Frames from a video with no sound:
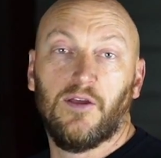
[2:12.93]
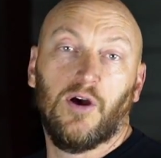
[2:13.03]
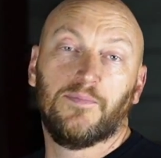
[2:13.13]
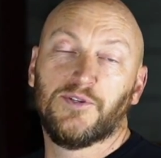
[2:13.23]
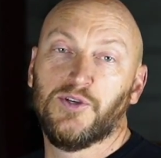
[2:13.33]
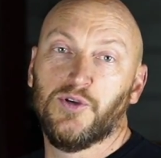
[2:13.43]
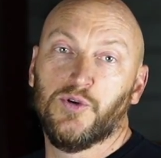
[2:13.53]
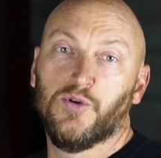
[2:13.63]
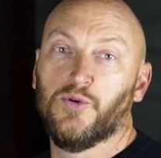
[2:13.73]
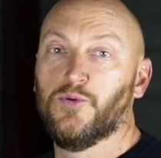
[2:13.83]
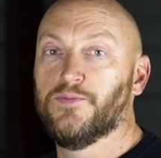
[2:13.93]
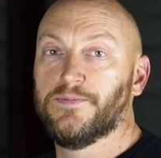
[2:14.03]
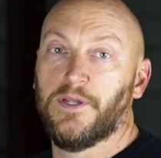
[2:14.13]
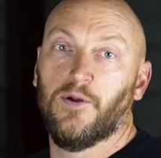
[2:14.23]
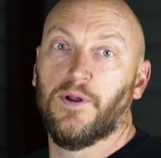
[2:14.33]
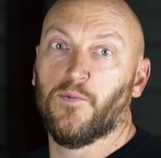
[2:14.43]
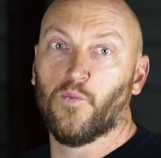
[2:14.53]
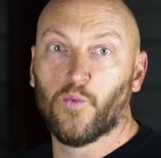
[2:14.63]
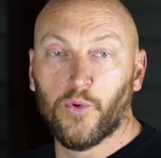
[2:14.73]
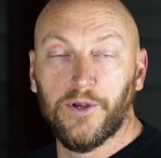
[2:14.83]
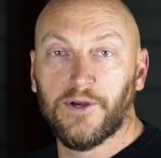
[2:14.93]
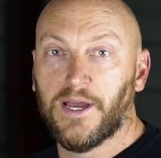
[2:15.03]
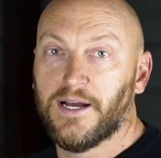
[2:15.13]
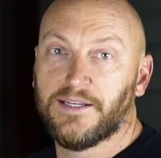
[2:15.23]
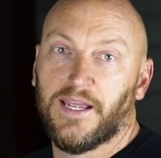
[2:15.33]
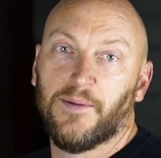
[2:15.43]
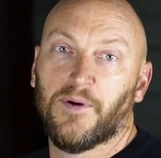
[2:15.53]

up to, on a really hot day,